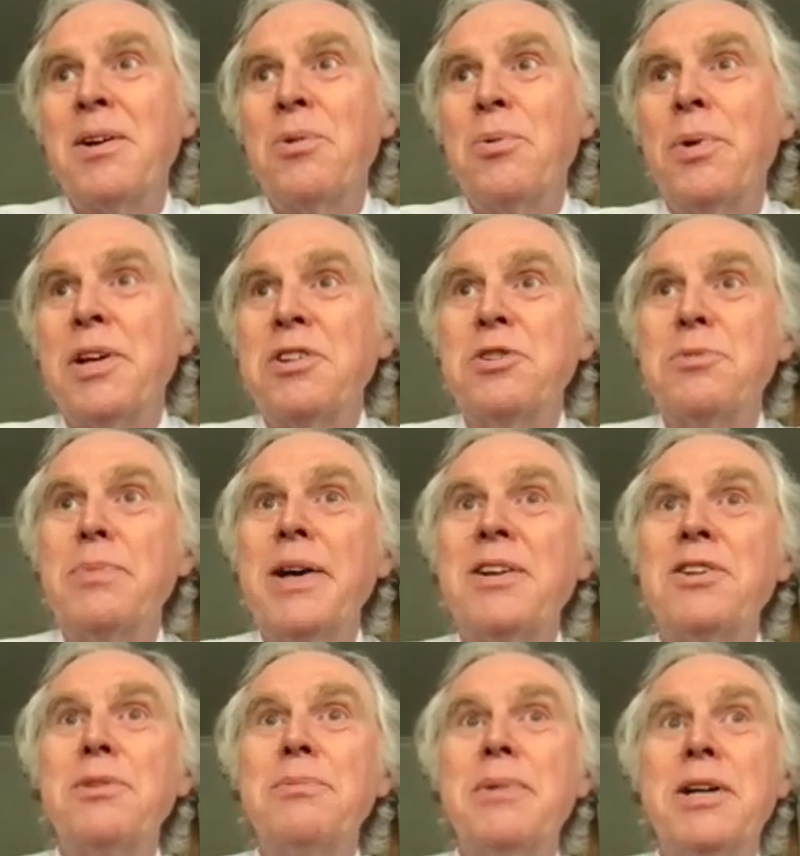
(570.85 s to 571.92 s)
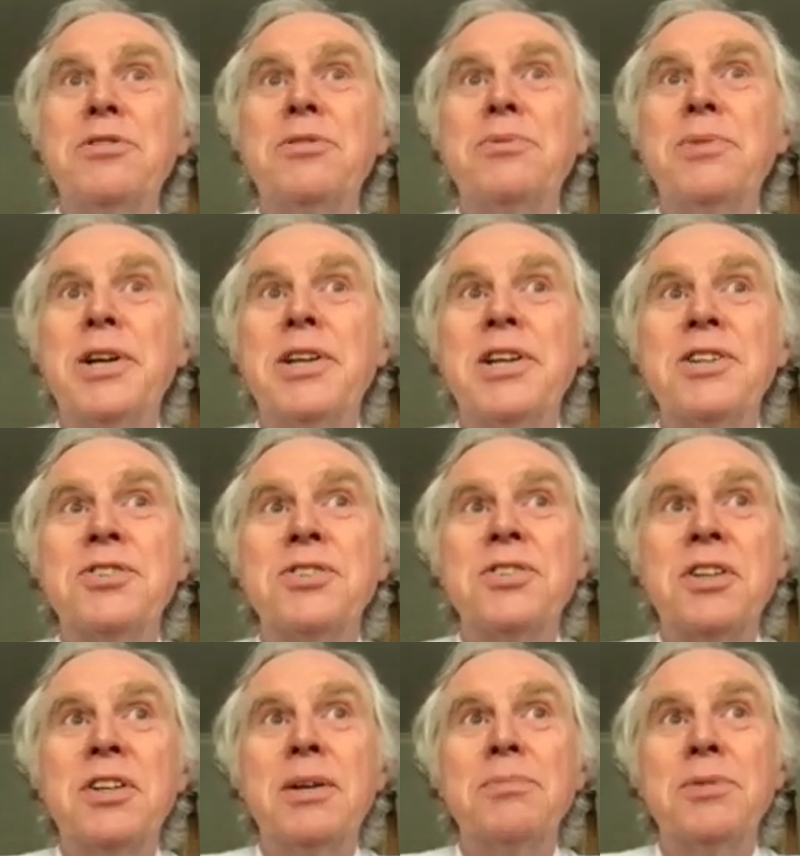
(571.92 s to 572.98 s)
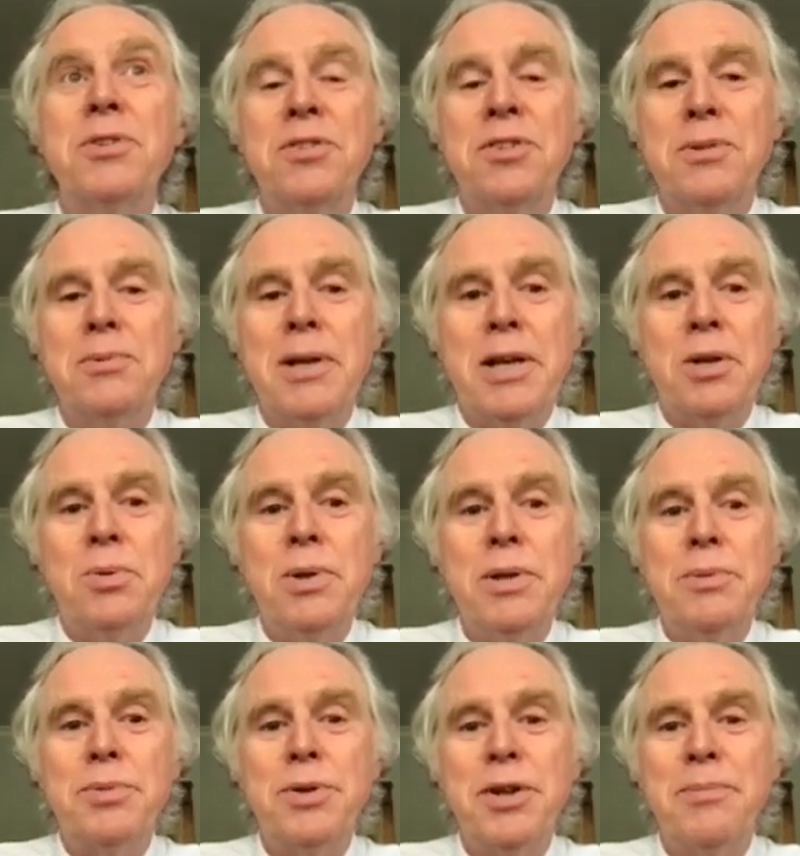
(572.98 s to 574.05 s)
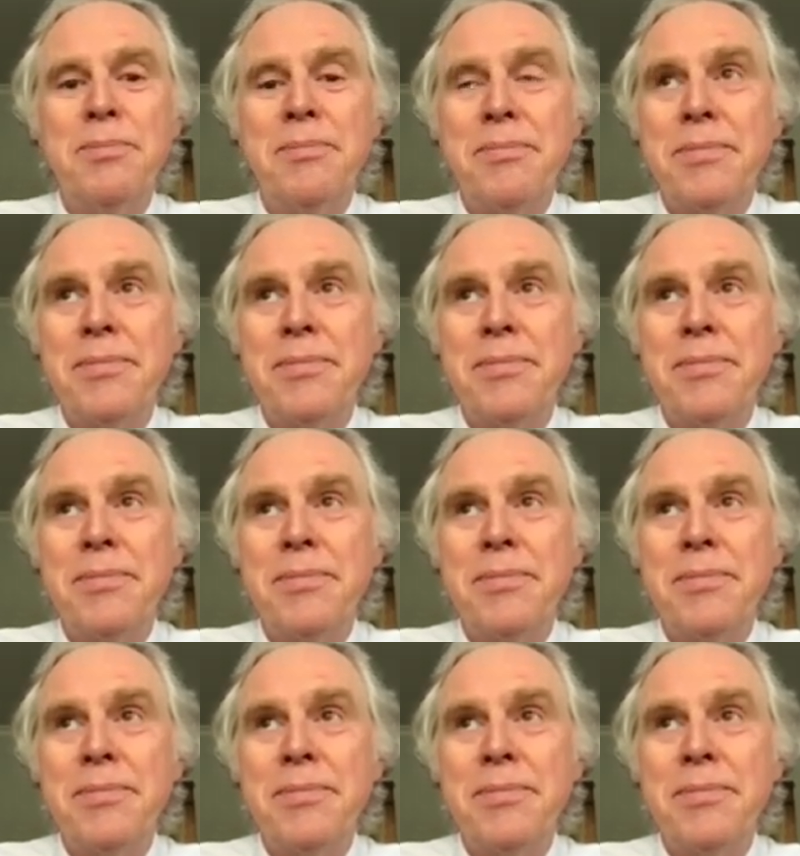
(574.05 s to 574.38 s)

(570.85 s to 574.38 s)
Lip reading: we expect the matter and radiation to come to thermal equilibrium.